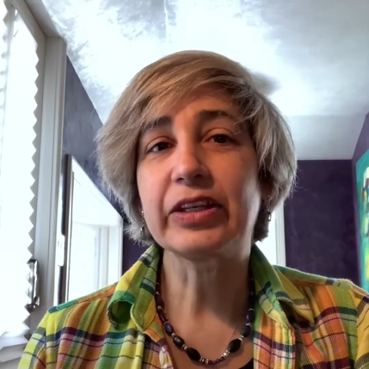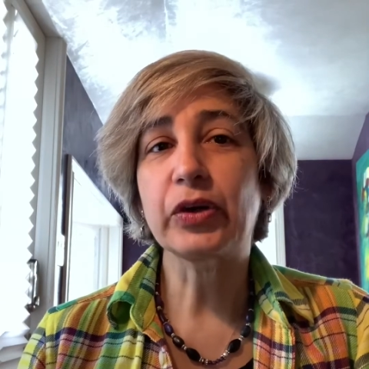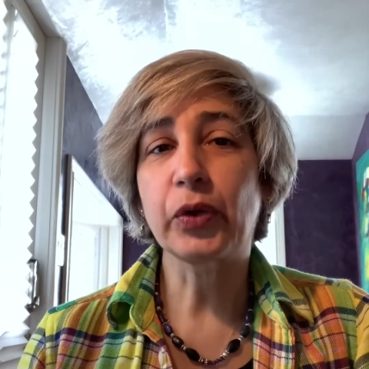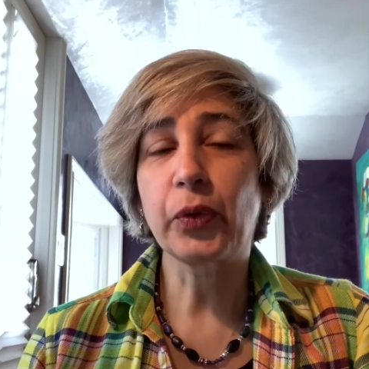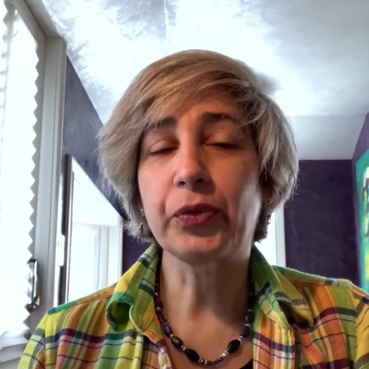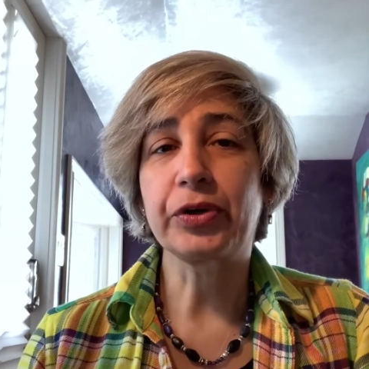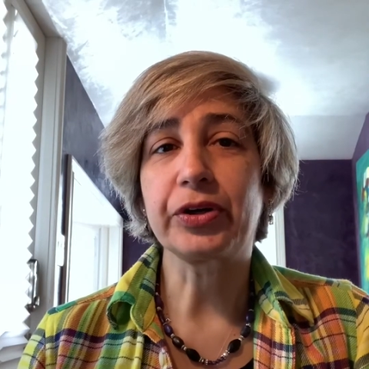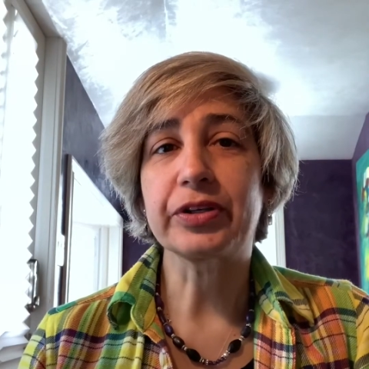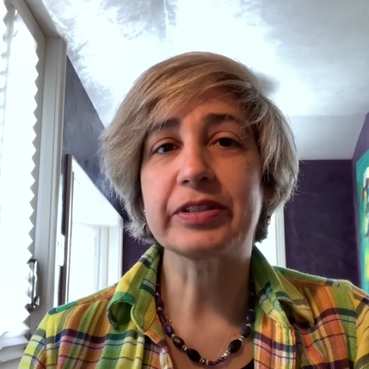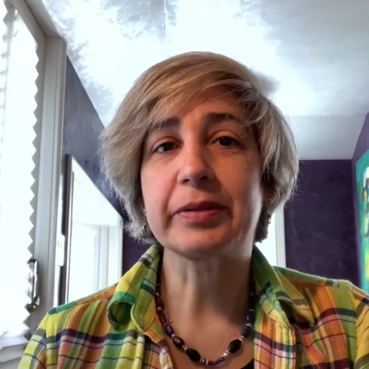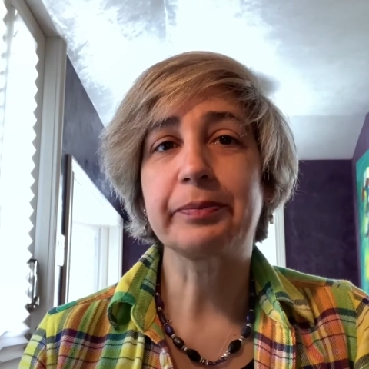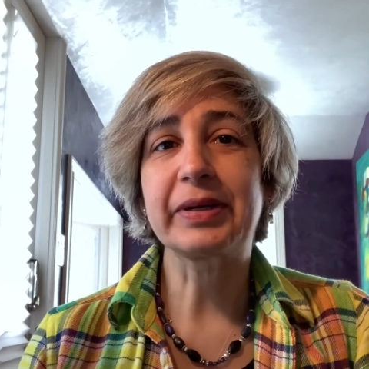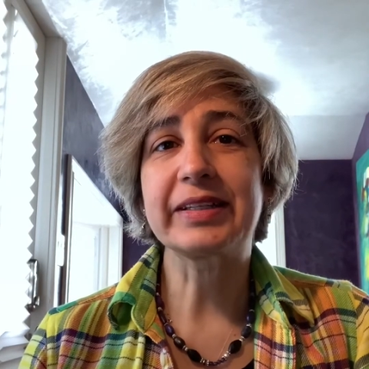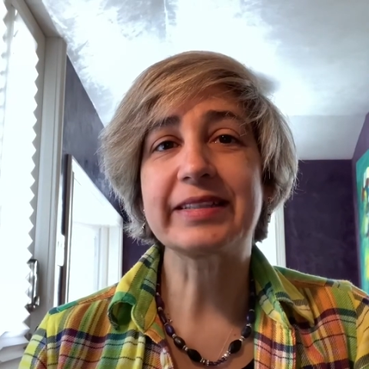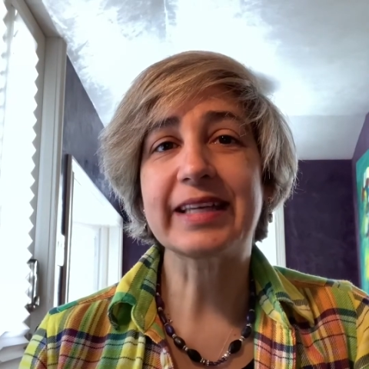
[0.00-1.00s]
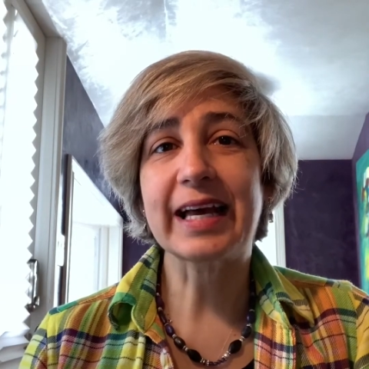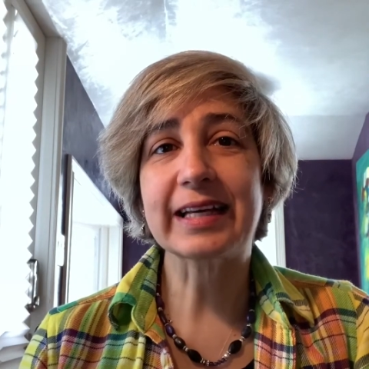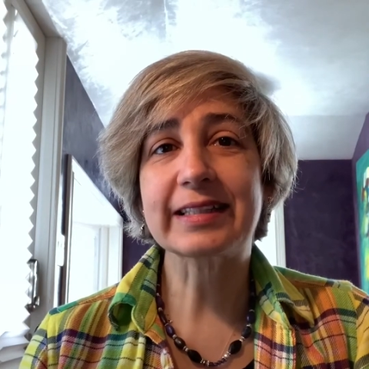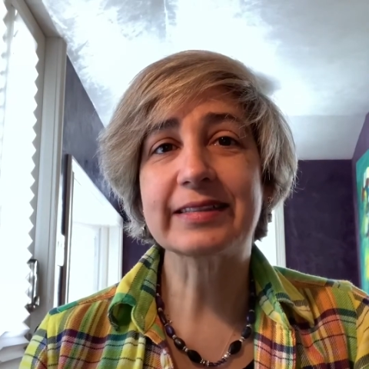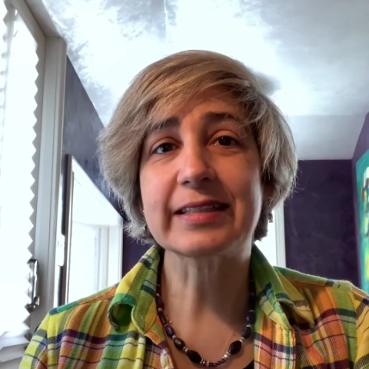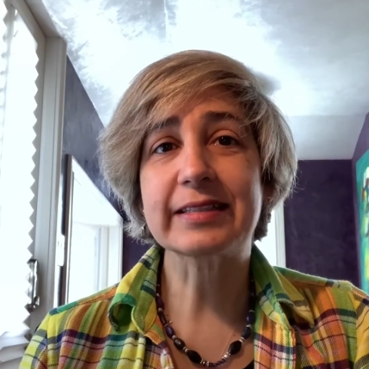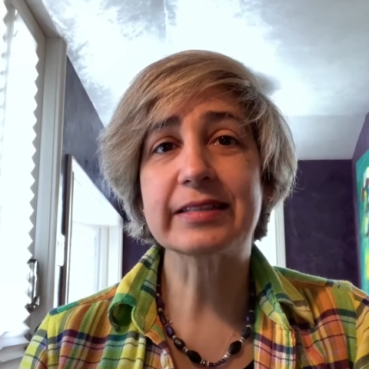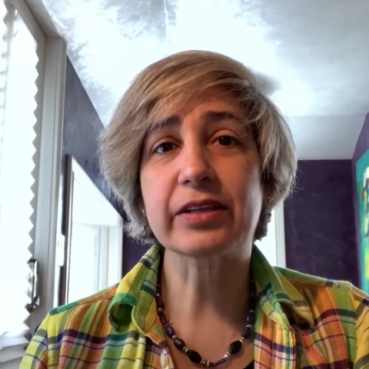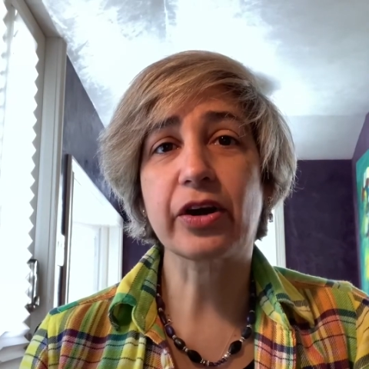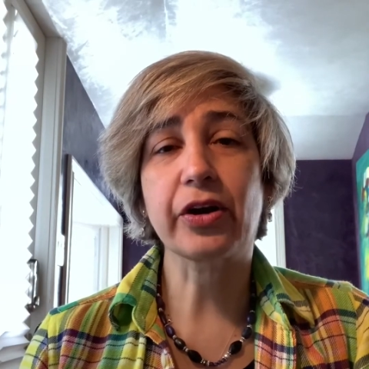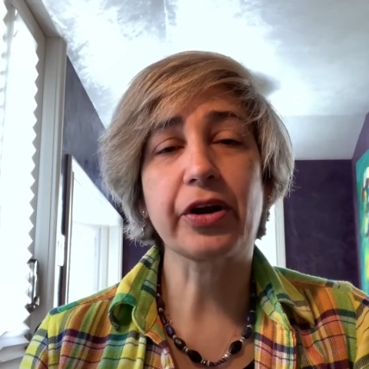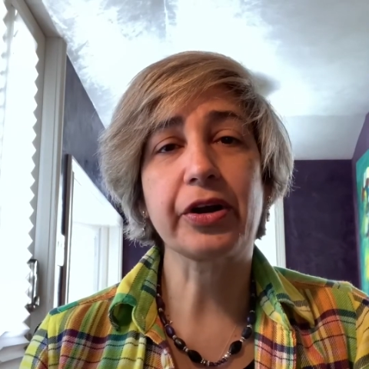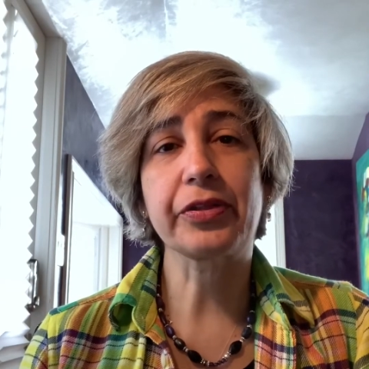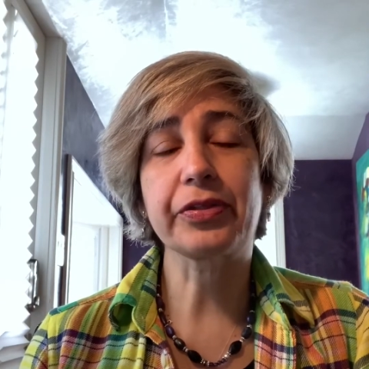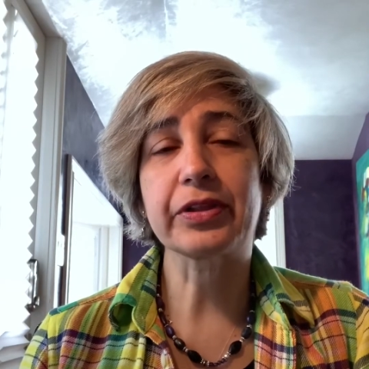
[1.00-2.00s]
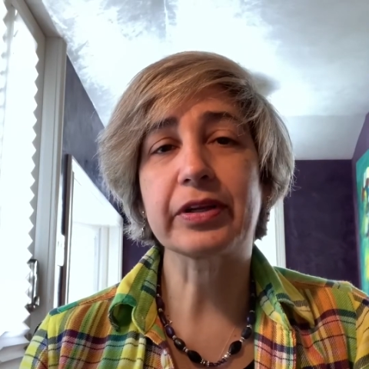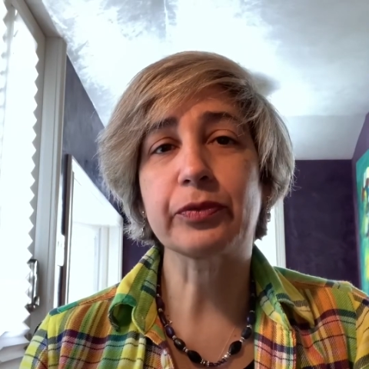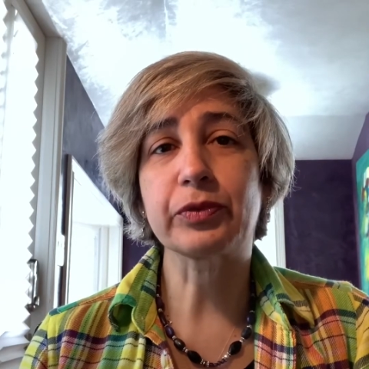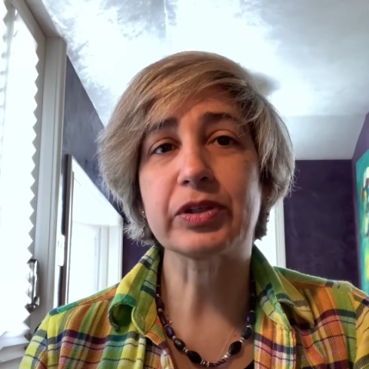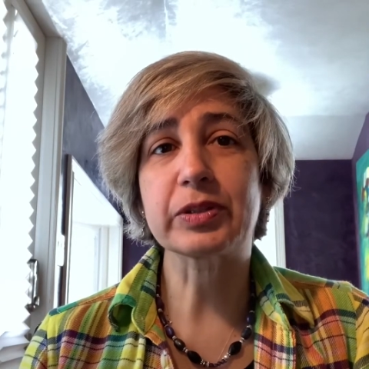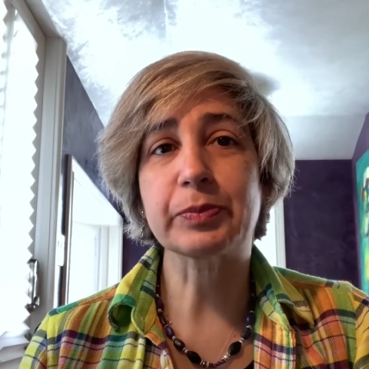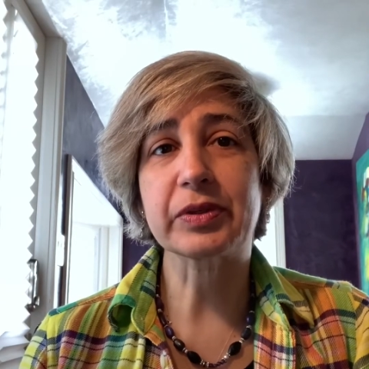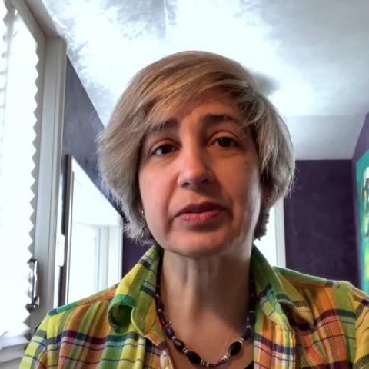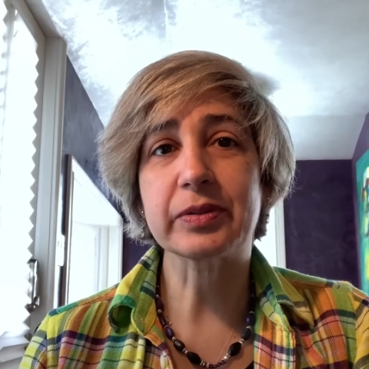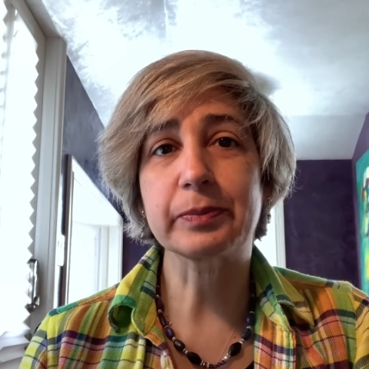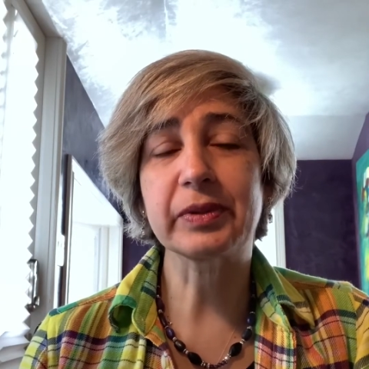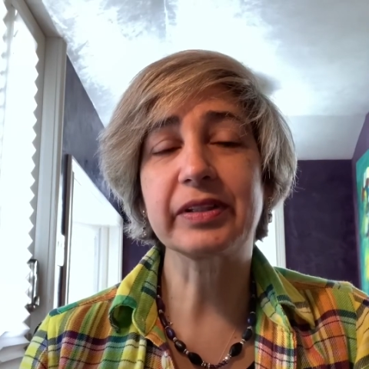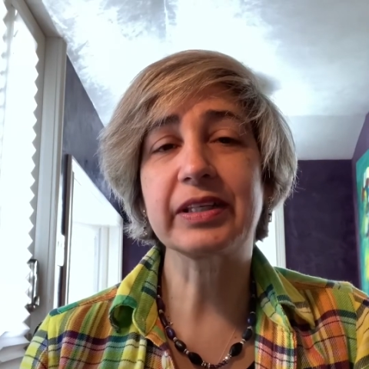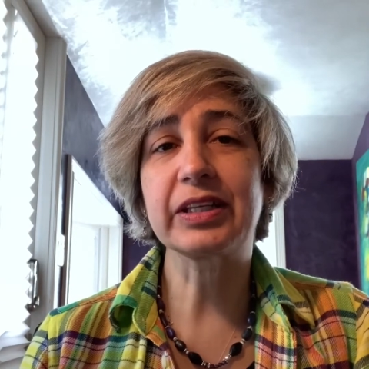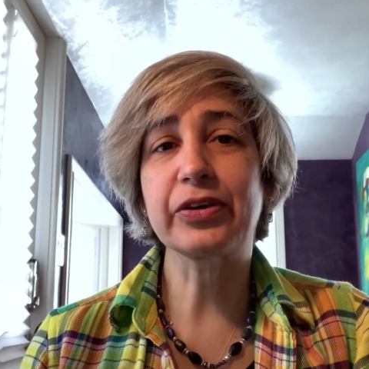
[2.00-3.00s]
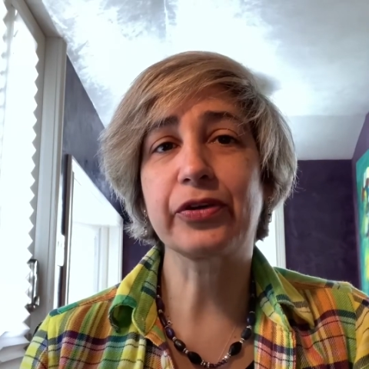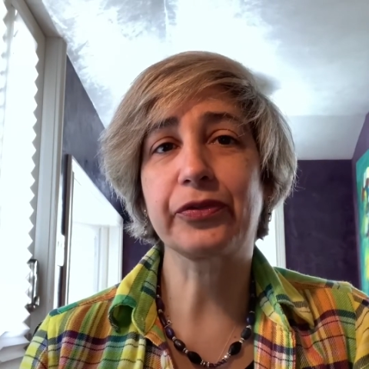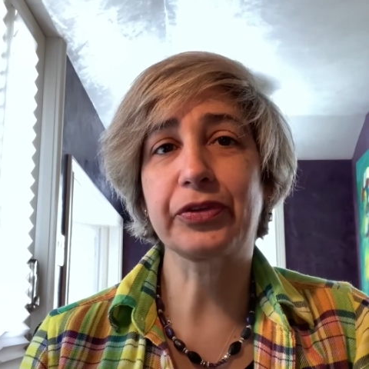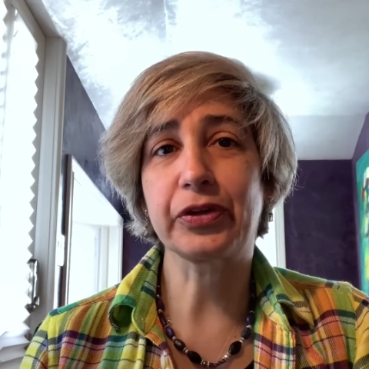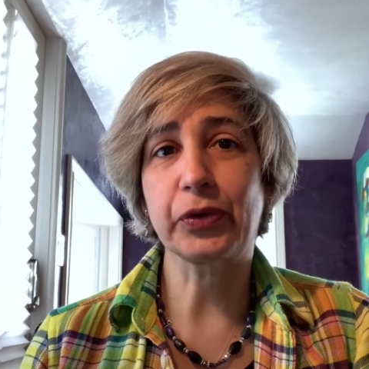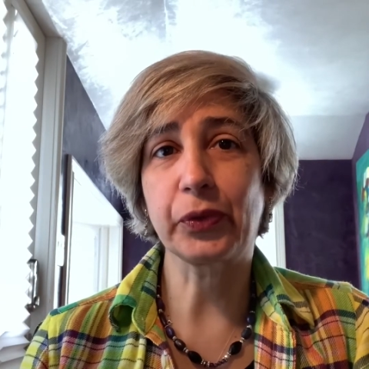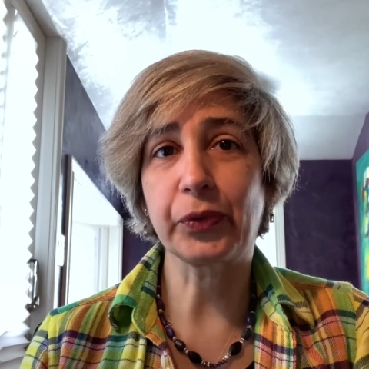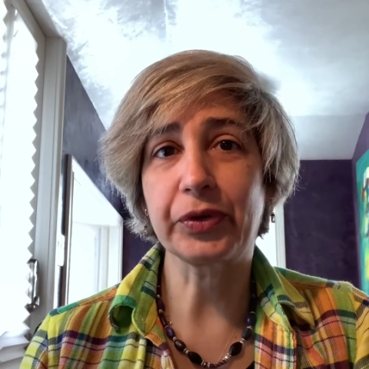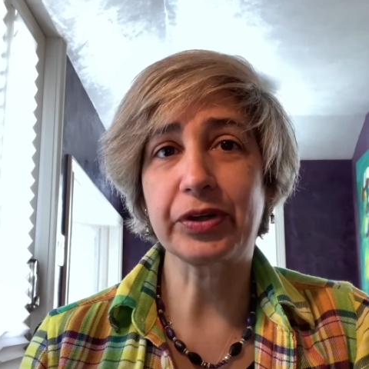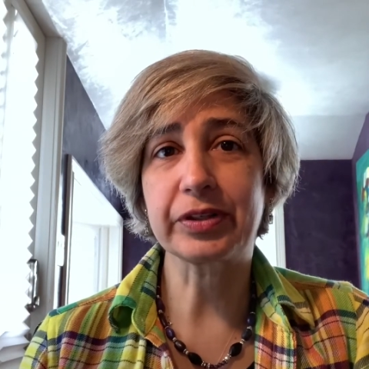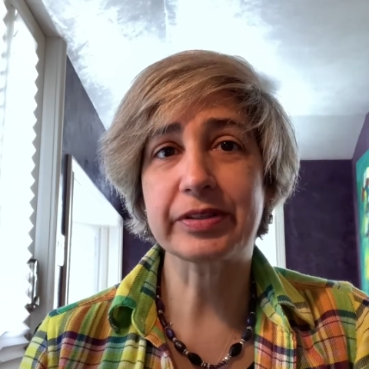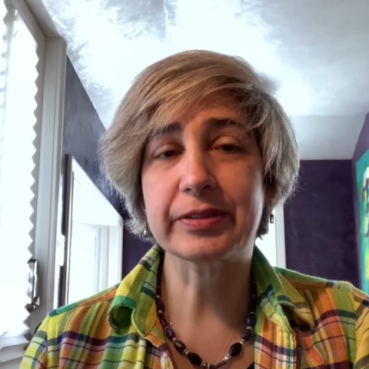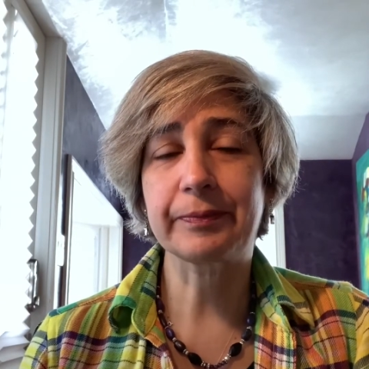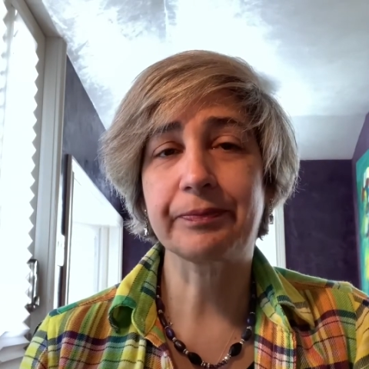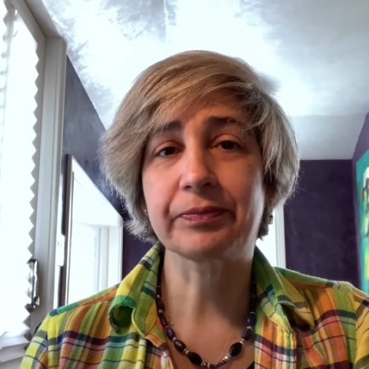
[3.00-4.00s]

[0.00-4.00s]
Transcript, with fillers: owners, but taxes are the responsibility of the owners.